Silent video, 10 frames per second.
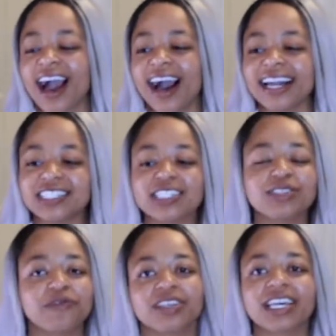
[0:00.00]
I
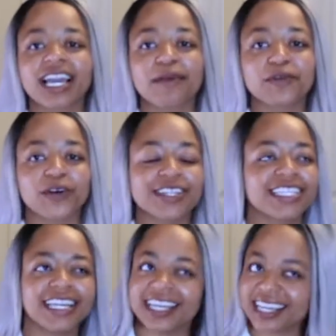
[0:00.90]
just feel like I'm going to
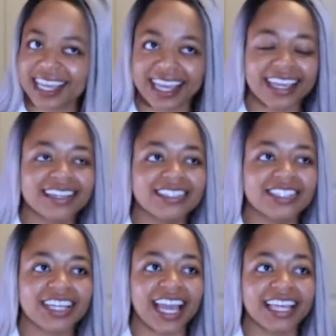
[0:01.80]
get
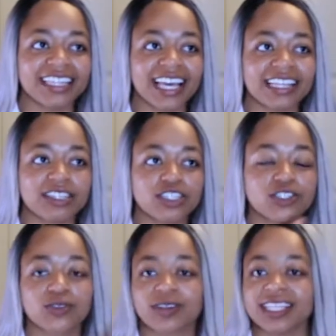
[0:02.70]
engaged, and then
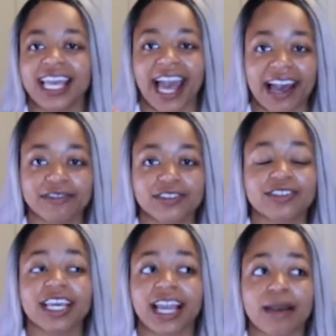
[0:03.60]
shortly after,
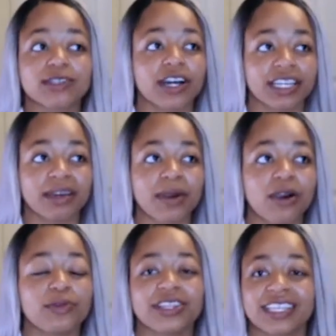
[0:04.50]
like, I'm talking
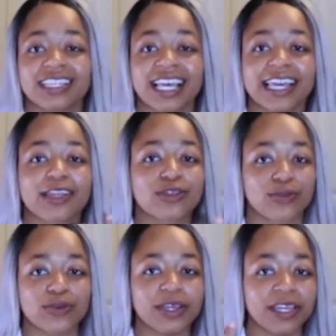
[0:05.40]
about within like
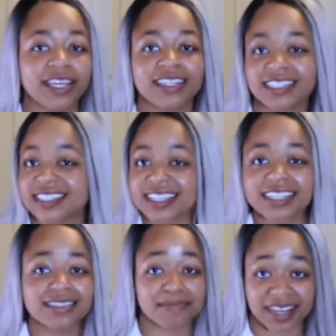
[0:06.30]
3 to
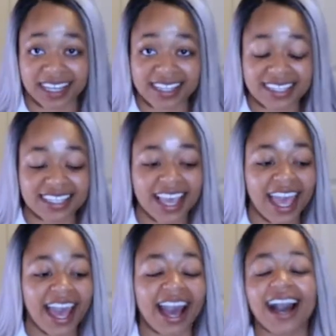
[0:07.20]
6 months,
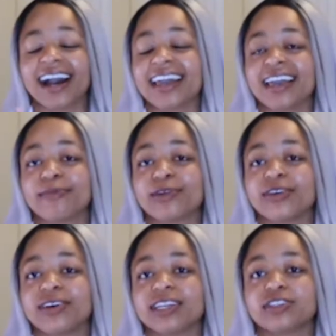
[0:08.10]
I am
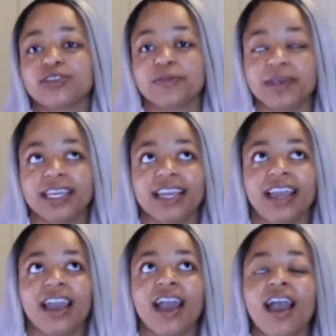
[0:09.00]
going to
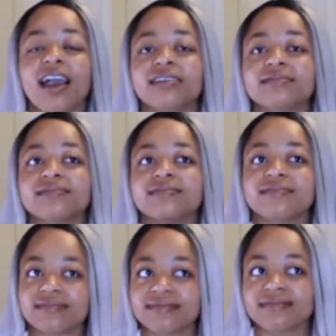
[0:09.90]
be
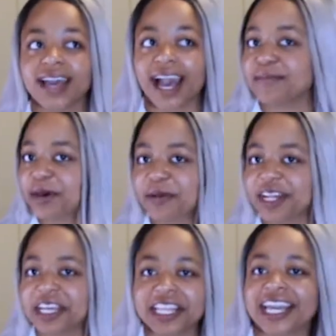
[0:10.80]
at my
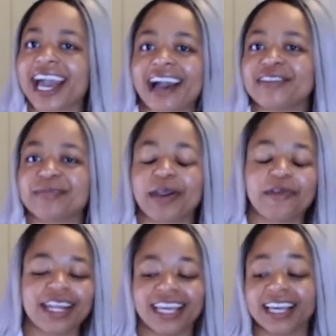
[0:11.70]
wedding, like having my
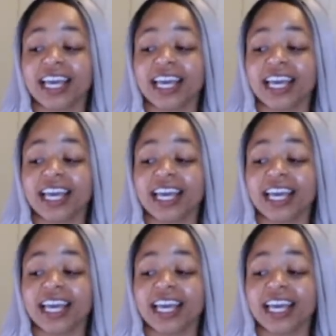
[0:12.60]
wedding.